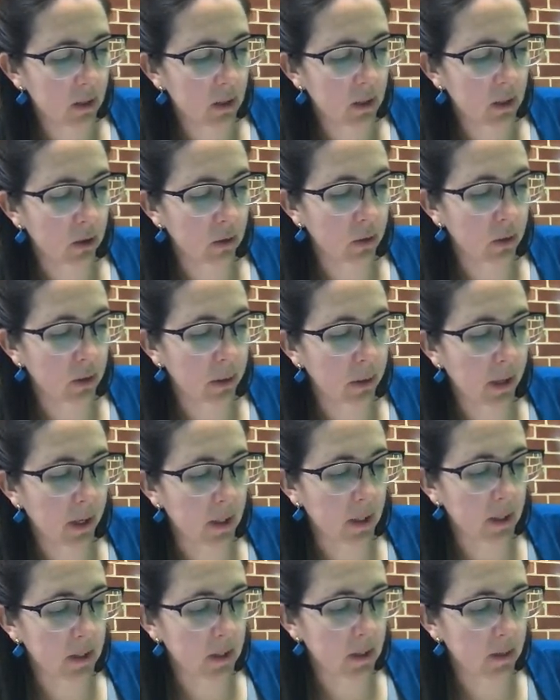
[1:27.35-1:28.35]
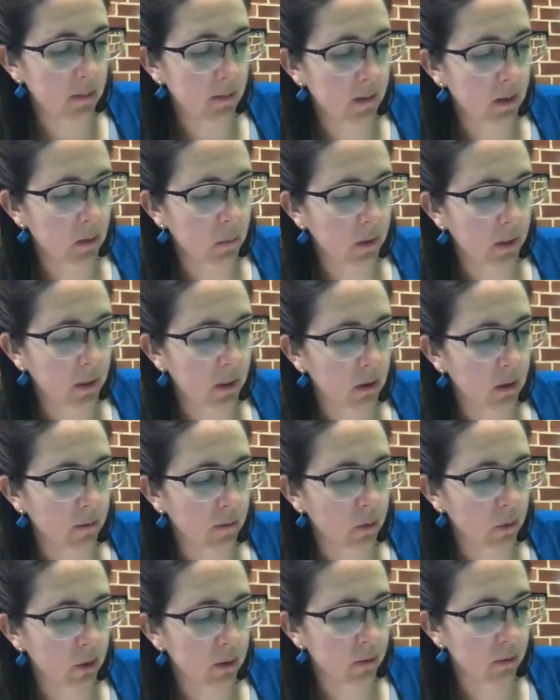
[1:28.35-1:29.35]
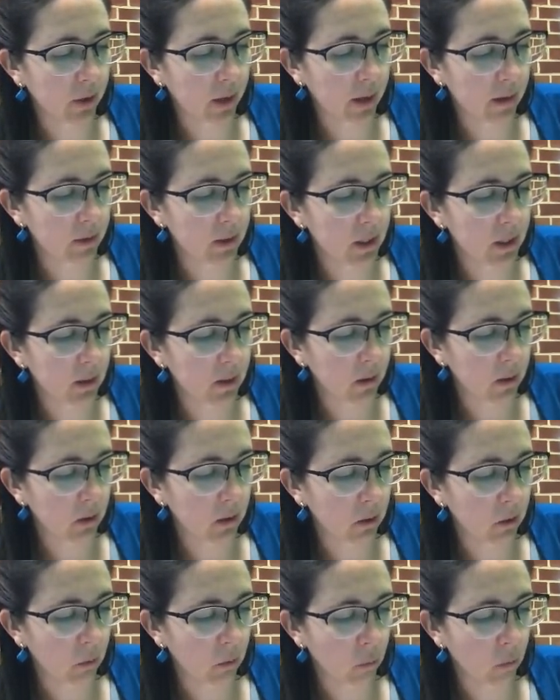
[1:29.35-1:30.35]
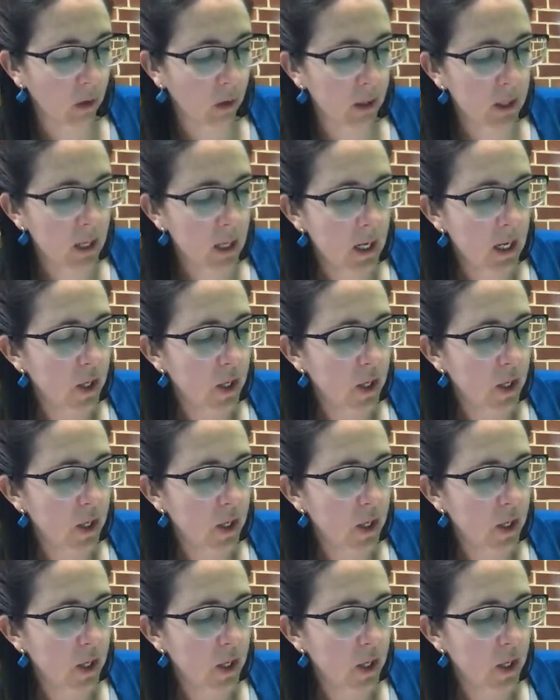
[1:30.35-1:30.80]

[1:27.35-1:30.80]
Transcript: going positive, and then we get the force of gravity 1.